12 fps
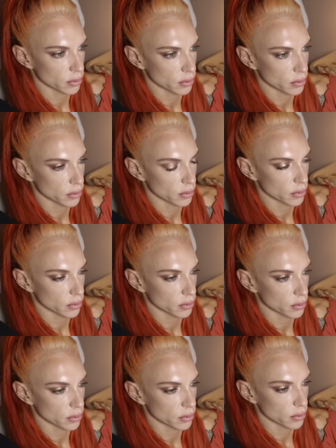
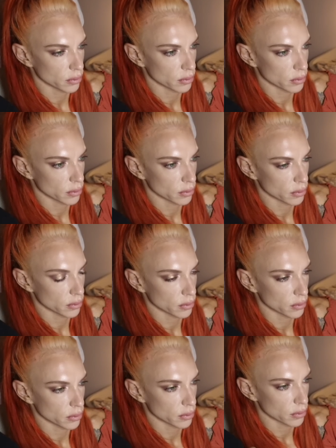
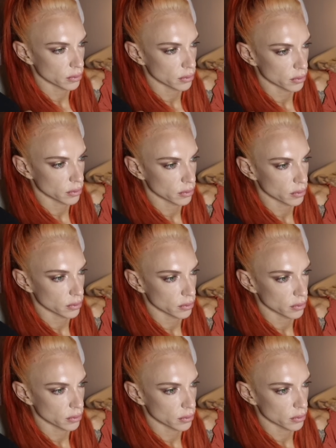This person isn't speaking.